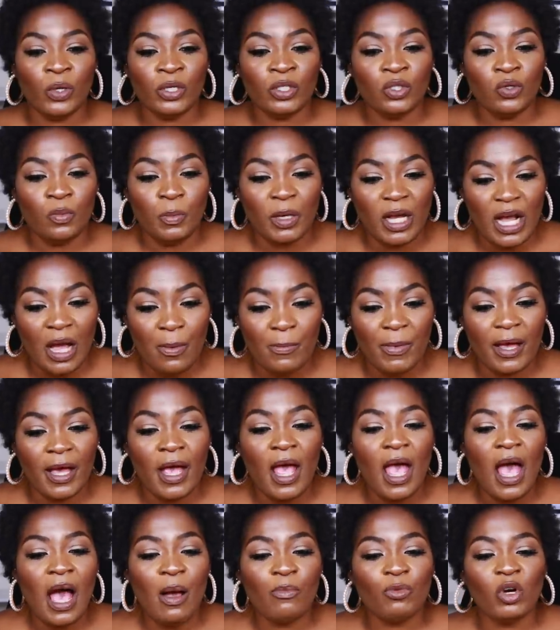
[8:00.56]
going to be
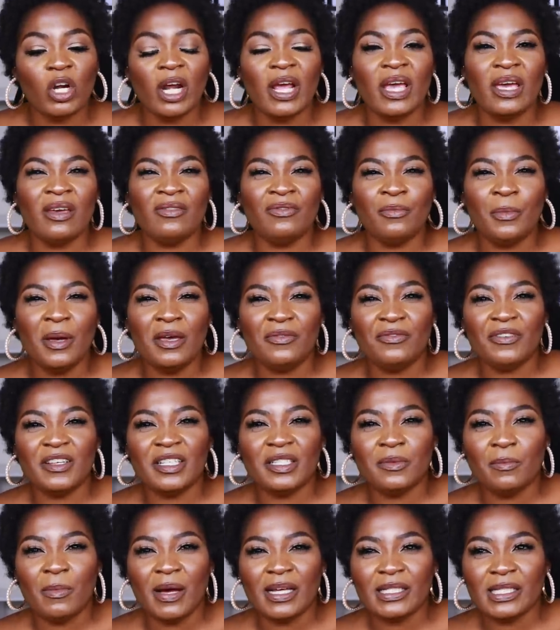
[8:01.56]
coming. I'm gonna have my
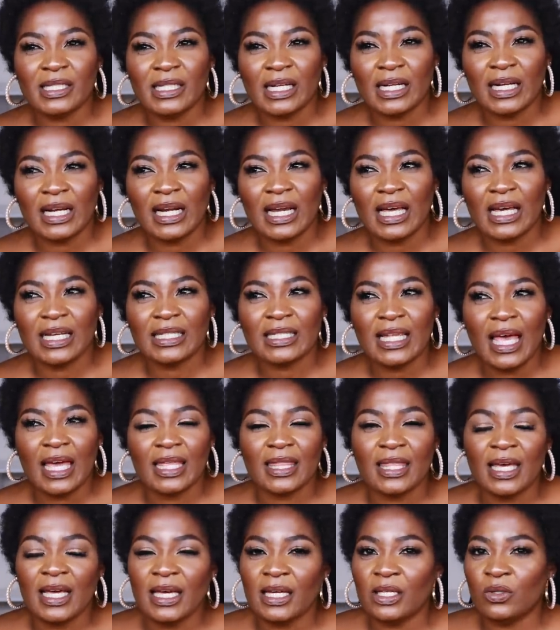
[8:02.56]
first master class,
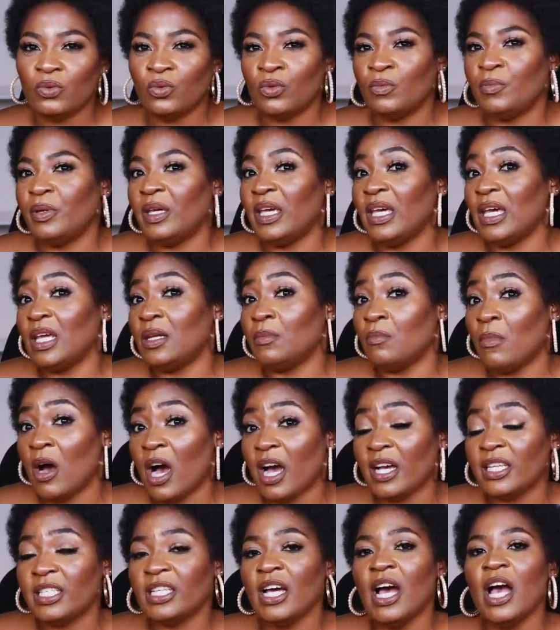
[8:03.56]
I think it will be in
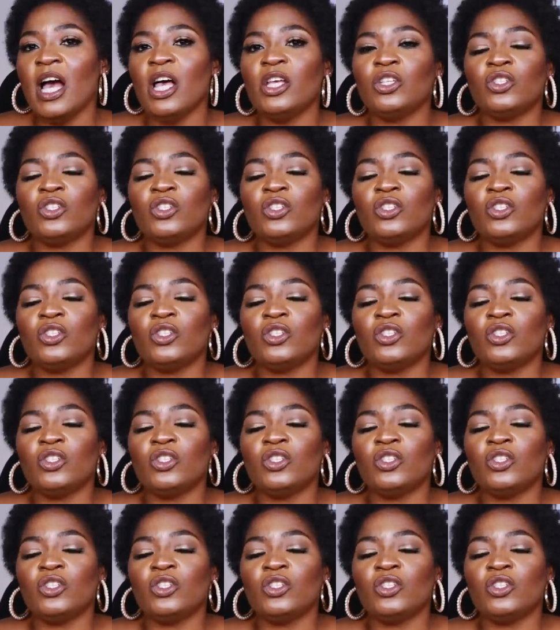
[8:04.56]
March.